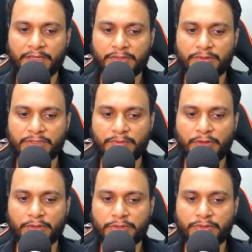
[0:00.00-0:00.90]
So this
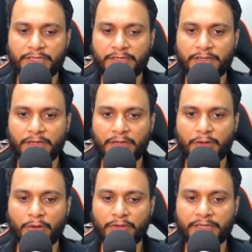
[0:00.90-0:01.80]
will also take a
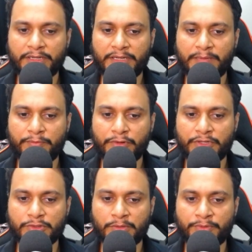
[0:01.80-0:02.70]
log n time for
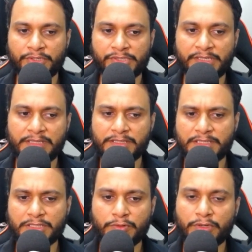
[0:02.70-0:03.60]
each operation and
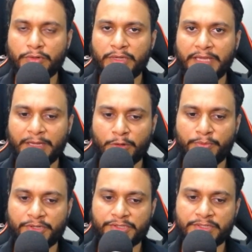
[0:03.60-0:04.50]
since you are doing n
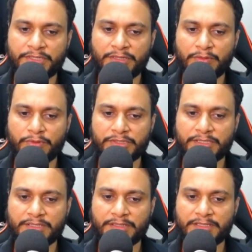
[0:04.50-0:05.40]
operations in the worst
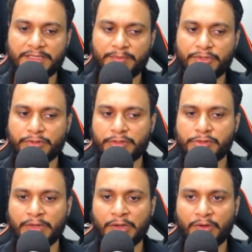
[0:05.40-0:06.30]
case, this step is
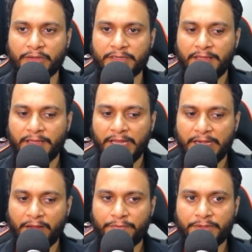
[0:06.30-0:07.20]
also n log n.
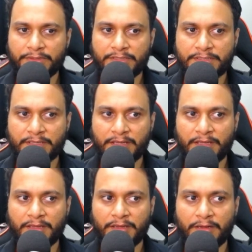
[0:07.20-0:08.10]
And after this,
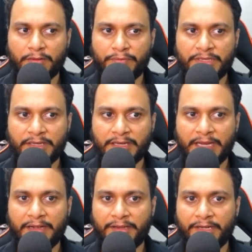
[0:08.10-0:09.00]
uh, we are
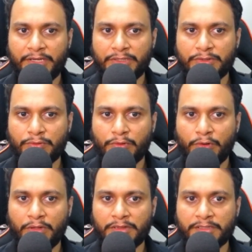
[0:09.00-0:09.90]
iterating through
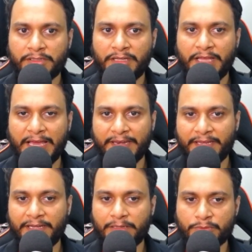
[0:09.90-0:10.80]
all the
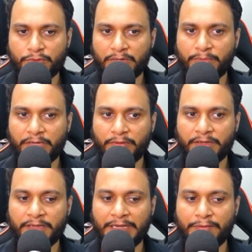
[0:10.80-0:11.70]
array items one by
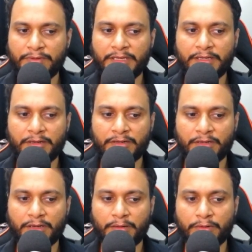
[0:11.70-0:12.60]
one and we are
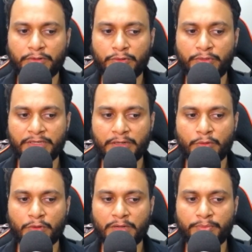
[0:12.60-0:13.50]
uh, doing a
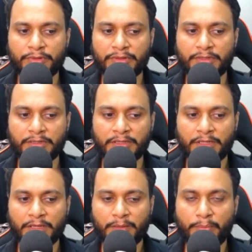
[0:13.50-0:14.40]
lookup in the
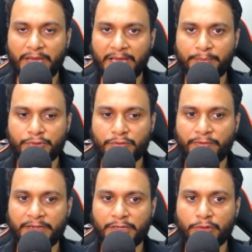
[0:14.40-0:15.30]
map to
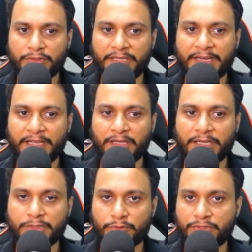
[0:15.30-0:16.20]
find out the rank
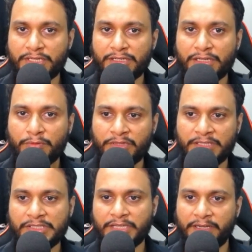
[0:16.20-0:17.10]
associated with
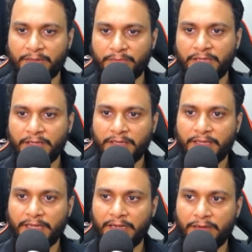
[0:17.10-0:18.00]
each item
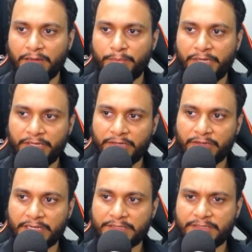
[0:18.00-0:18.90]
and uh, building
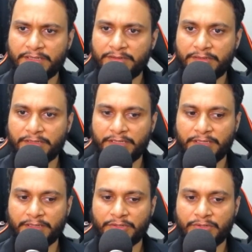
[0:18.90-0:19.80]
our answer and
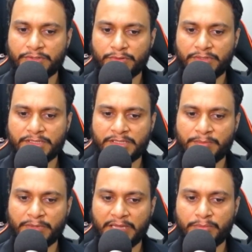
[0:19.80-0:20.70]
returning it. So this
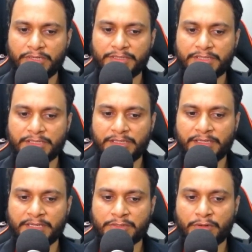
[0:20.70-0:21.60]
step can be
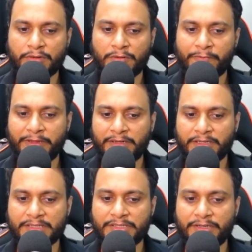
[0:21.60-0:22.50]
considered as order of n
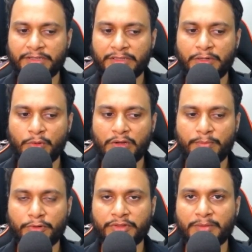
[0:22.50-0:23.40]
considering the
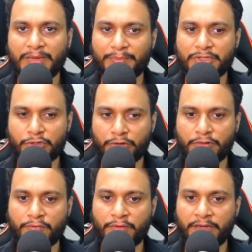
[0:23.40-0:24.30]
lookup on the map is order
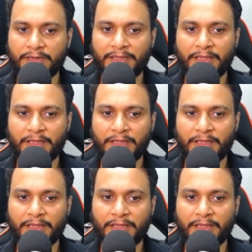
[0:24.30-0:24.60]
of 1.